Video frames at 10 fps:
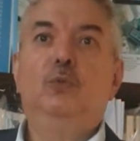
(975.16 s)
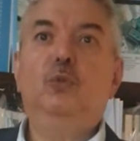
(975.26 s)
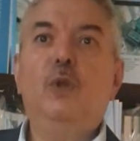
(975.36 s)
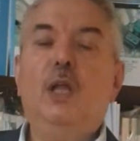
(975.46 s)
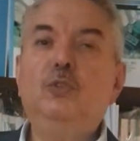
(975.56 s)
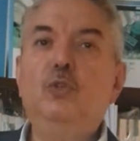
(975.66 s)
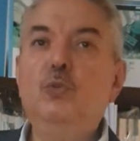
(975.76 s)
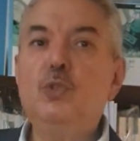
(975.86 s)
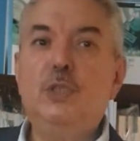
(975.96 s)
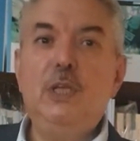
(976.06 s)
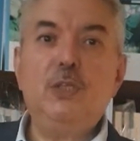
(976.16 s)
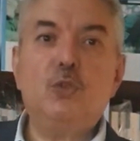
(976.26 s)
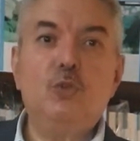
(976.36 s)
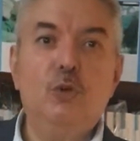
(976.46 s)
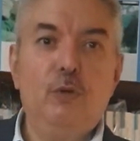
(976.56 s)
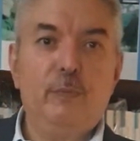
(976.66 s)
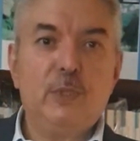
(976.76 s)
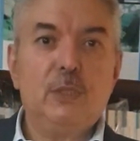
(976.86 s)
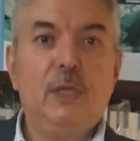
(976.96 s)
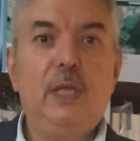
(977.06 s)
do not use these
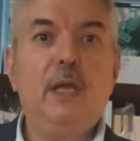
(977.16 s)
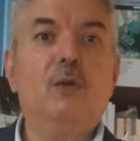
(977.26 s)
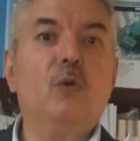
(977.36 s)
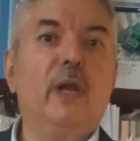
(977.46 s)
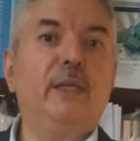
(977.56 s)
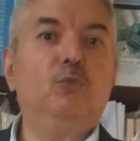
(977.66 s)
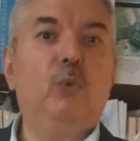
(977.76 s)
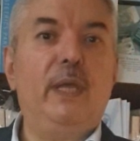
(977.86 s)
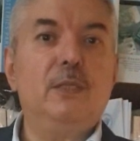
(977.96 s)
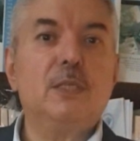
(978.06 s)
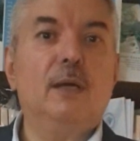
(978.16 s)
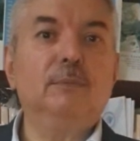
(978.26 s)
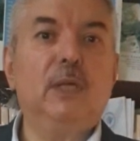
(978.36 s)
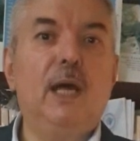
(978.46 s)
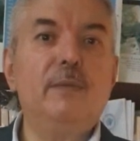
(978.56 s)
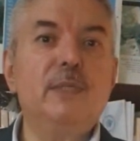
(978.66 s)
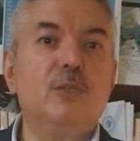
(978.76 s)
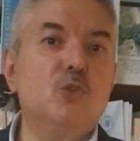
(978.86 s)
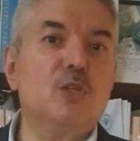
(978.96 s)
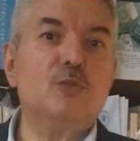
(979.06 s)
terms in a correct way. Sometimes
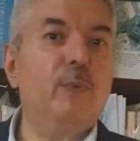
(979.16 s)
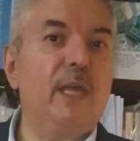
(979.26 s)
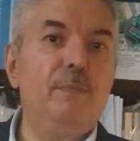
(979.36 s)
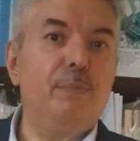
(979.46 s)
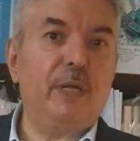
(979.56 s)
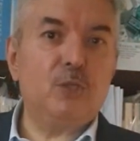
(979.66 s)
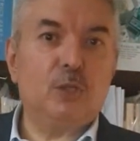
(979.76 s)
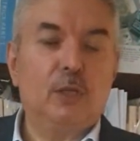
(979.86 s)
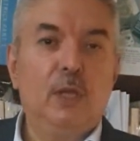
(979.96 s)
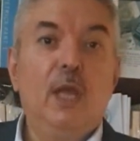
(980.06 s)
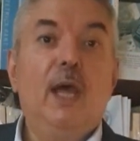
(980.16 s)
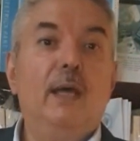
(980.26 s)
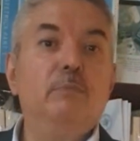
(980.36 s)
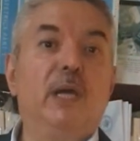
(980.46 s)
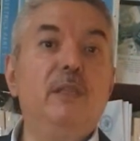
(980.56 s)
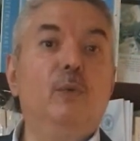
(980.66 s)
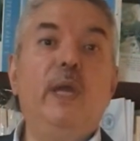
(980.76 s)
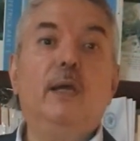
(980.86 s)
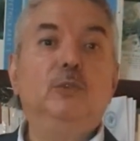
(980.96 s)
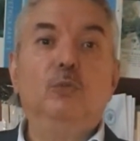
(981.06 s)
it's just by impression. And by the
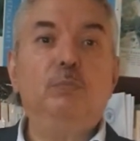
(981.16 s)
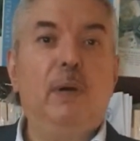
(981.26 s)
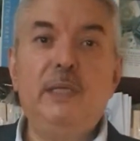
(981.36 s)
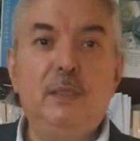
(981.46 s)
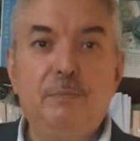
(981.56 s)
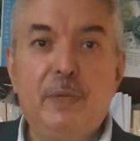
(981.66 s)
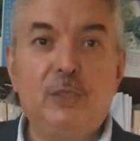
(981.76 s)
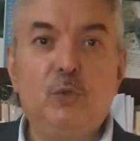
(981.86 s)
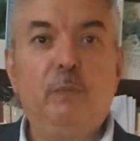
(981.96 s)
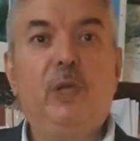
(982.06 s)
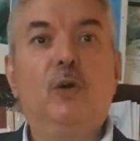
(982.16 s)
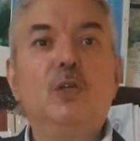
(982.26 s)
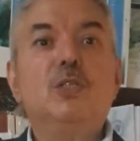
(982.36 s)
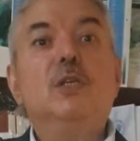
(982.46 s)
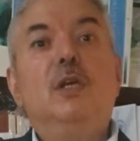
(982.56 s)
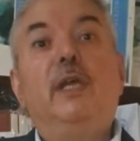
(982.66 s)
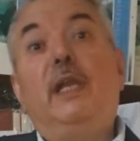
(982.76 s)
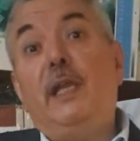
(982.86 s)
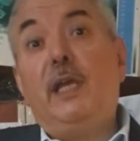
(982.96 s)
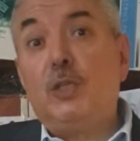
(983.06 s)
way, I don't mind impression, because
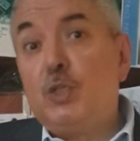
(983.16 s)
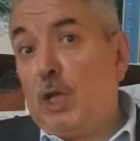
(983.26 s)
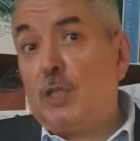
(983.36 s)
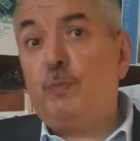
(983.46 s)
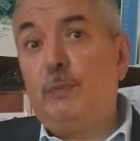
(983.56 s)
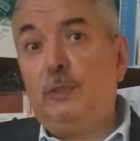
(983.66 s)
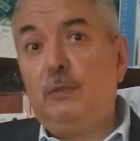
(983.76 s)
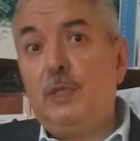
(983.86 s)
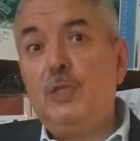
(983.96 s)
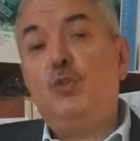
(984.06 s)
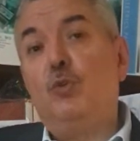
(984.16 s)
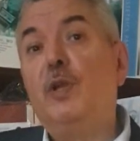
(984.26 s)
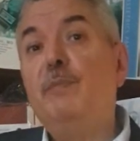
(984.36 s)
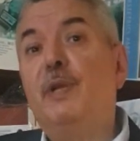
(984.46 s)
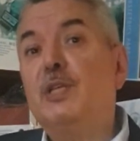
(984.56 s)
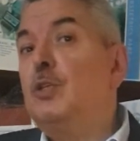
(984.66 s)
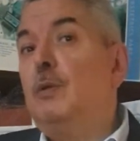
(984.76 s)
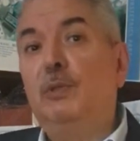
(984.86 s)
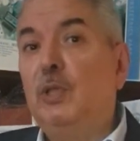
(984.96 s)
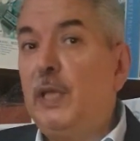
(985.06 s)
clinical judgment is your
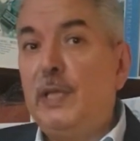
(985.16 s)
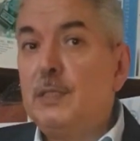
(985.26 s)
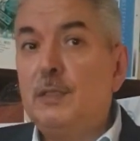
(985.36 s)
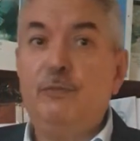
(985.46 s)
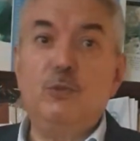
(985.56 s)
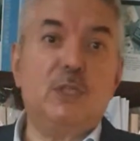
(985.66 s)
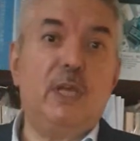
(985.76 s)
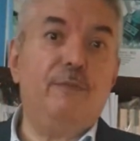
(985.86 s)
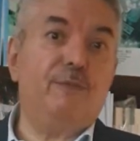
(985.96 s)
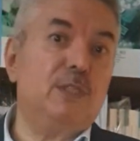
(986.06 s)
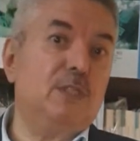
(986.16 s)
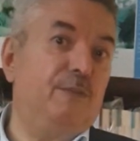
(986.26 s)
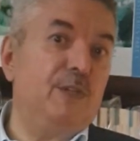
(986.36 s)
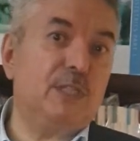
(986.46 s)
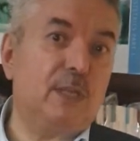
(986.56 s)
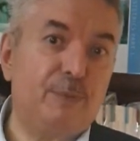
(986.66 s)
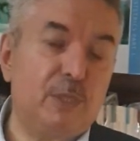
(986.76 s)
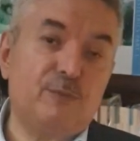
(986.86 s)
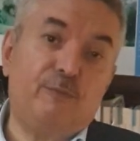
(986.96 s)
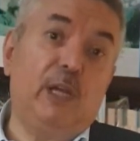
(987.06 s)
impression about the case. If you say severe
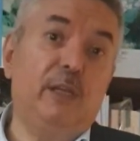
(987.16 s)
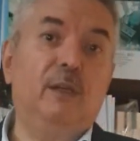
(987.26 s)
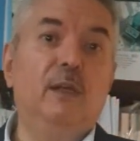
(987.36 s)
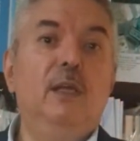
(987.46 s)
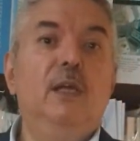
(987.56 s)
sepsis, fine.